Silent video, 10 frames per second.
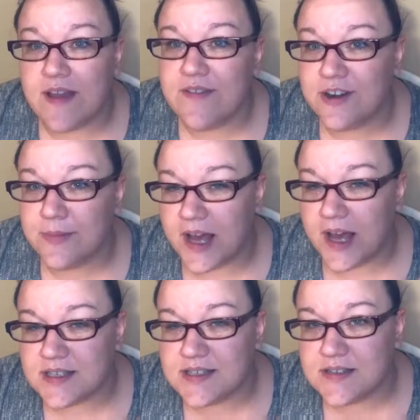$500.
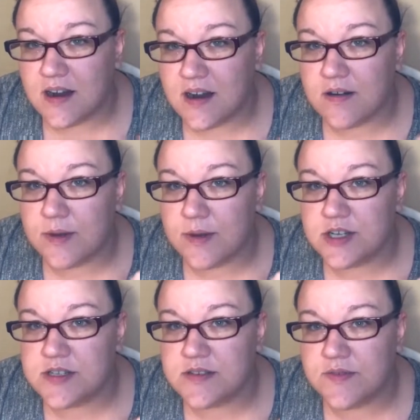Our
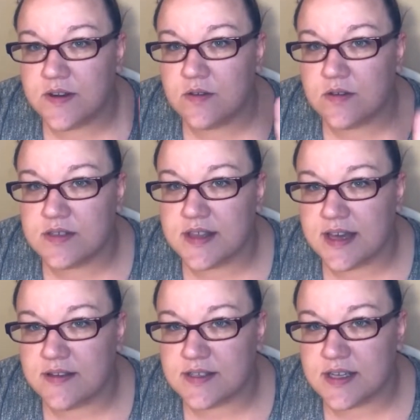emergency fund goal is
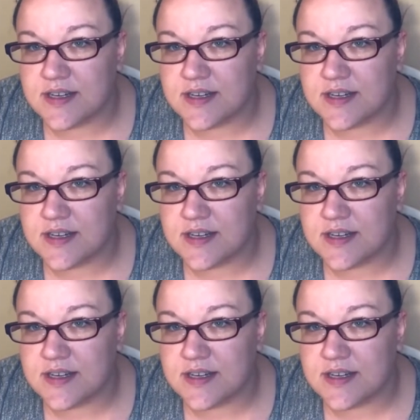1,000.